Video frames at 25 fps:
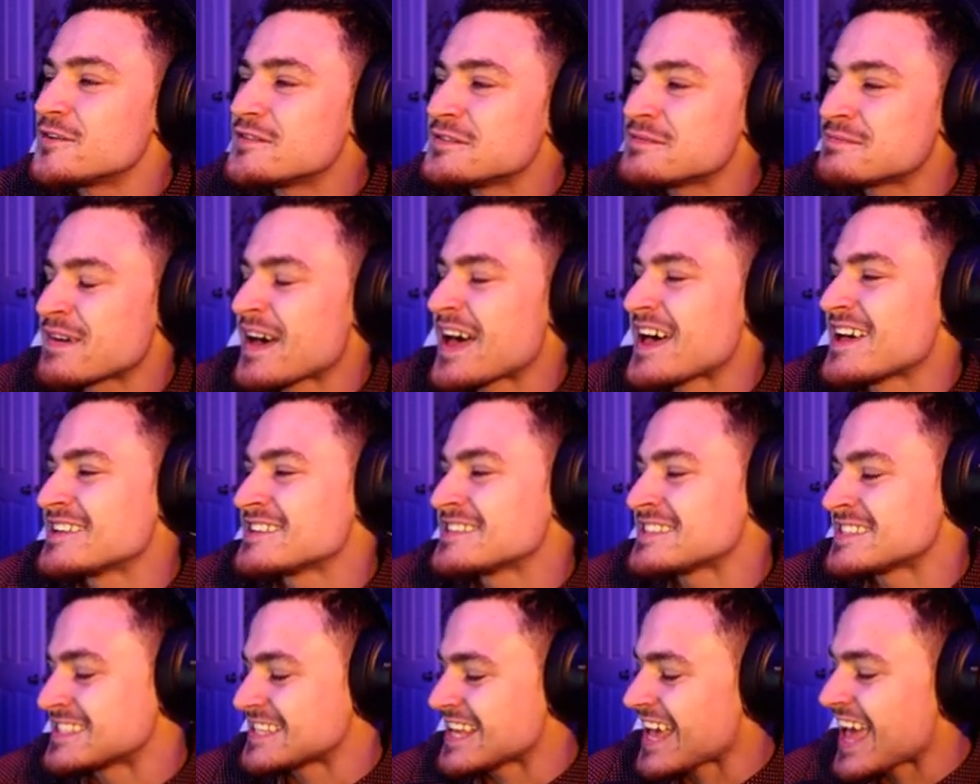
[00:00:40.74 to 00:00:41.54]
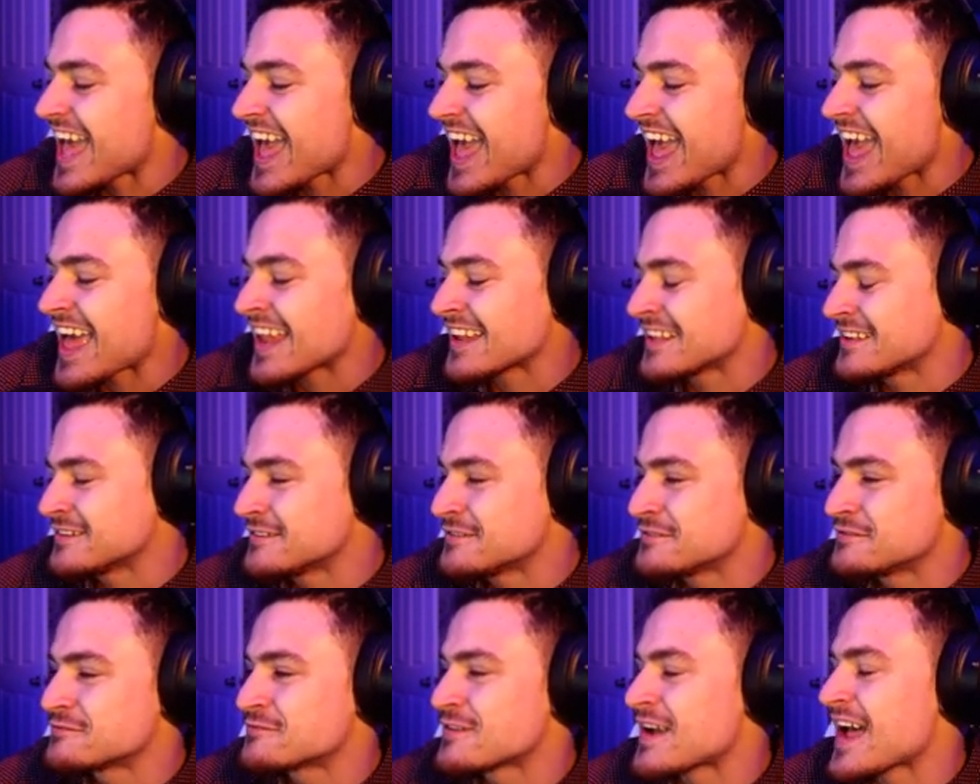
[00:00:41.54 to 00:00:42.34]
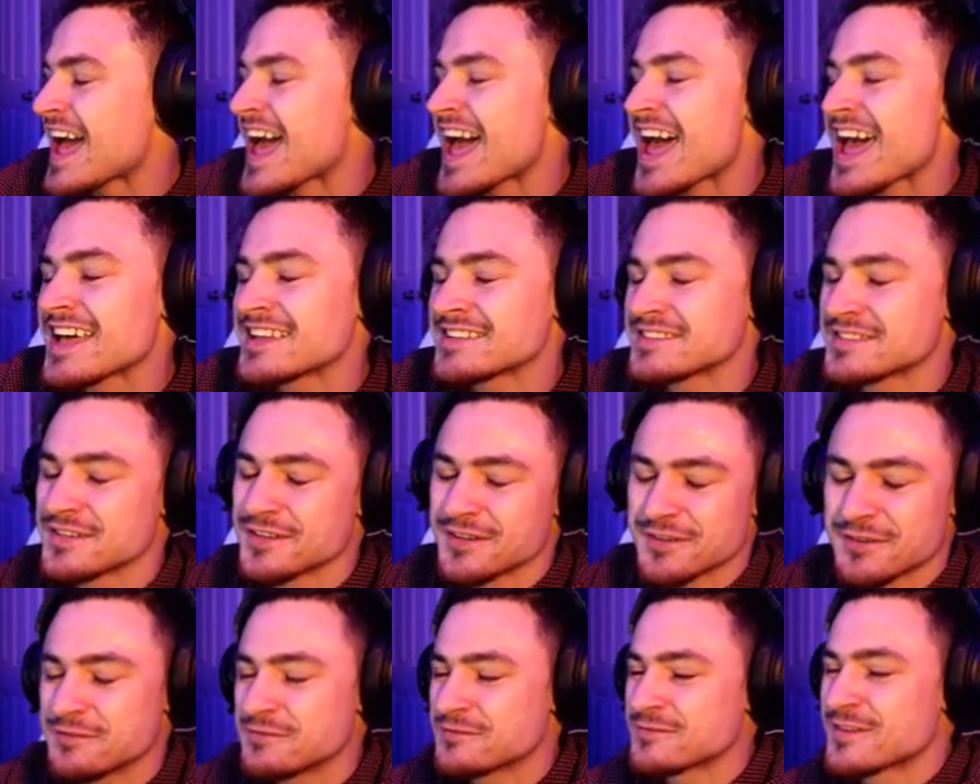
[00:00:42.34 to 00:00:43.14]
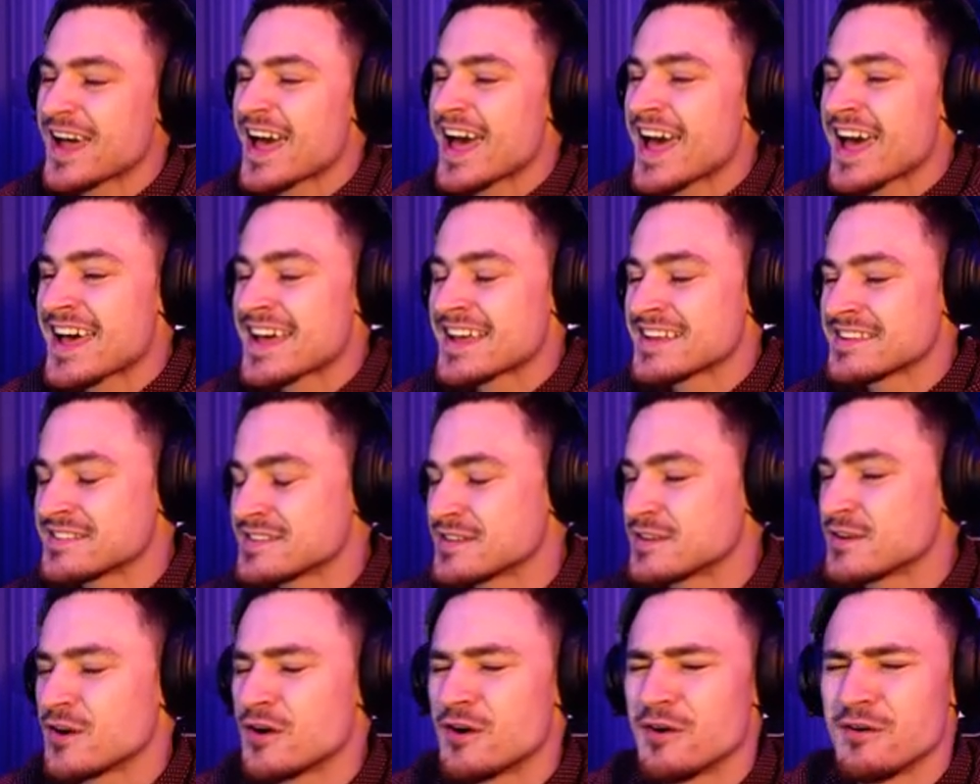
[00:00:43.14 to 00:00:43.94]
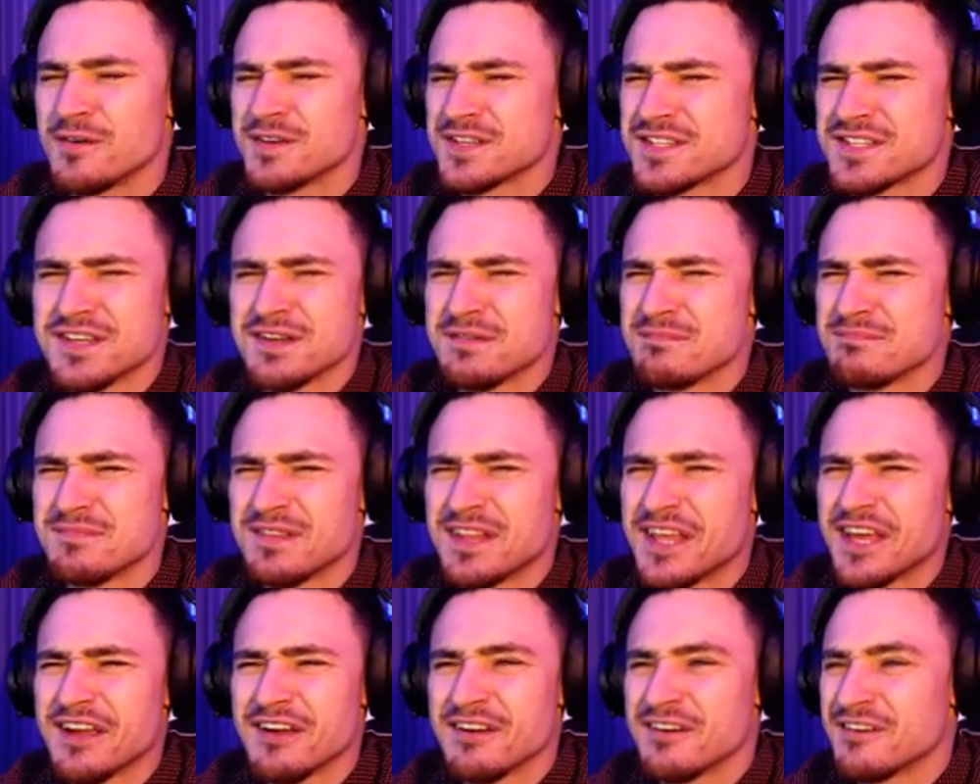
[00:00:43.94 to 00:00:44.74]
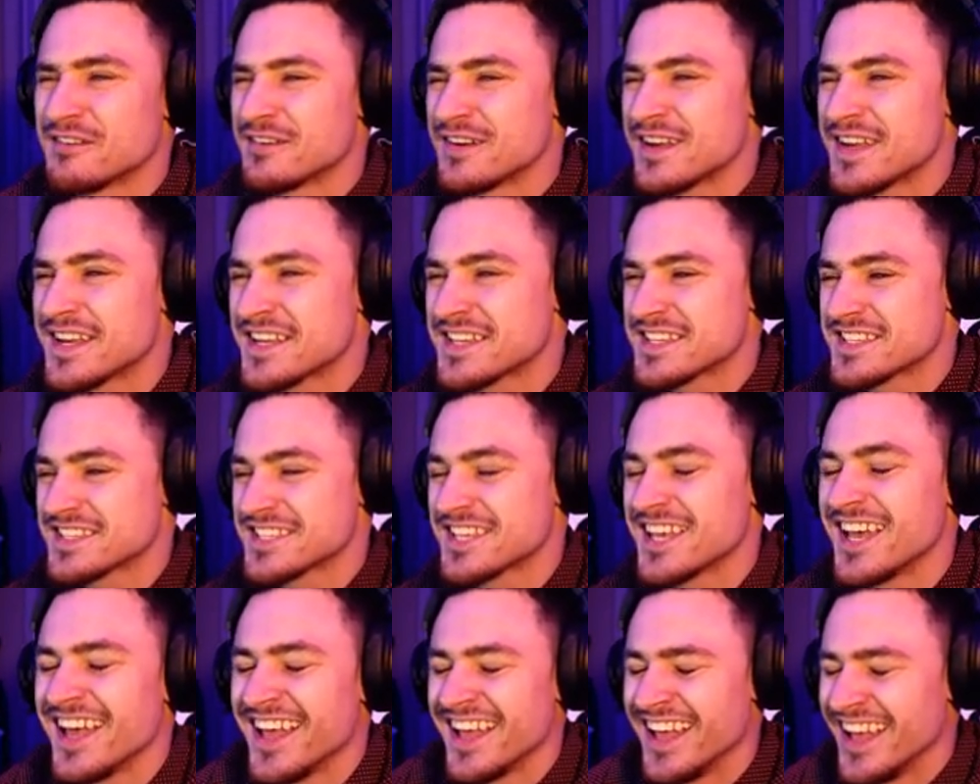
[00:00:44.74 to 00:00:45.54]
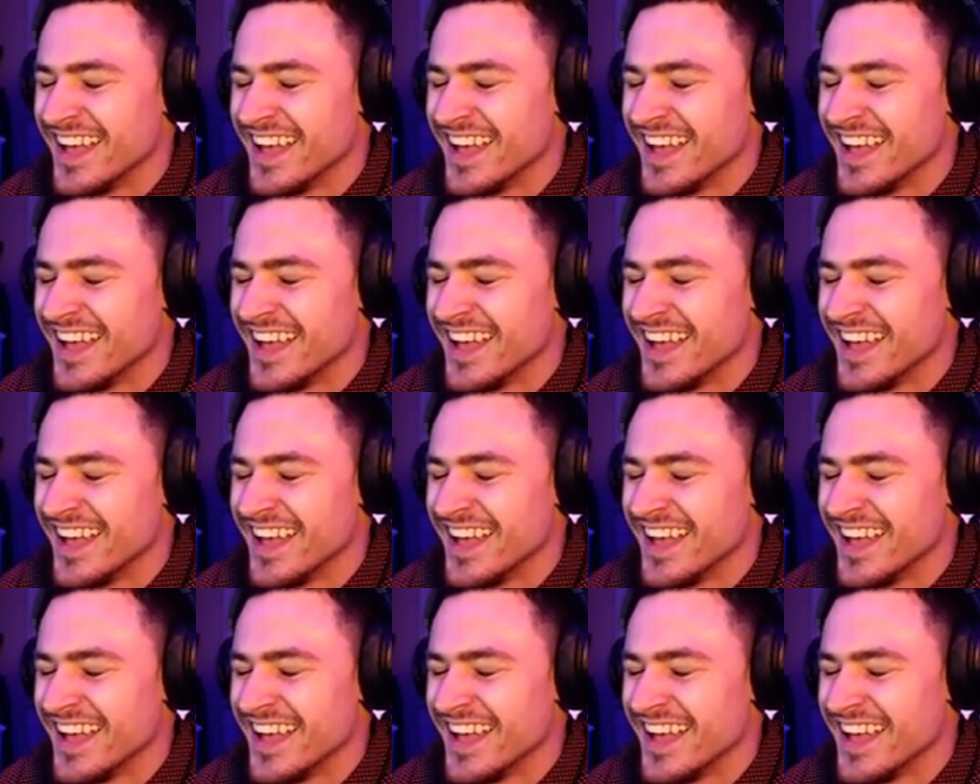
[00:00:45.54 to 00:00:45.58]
old pal said, and arise and arise and go with some lyrics.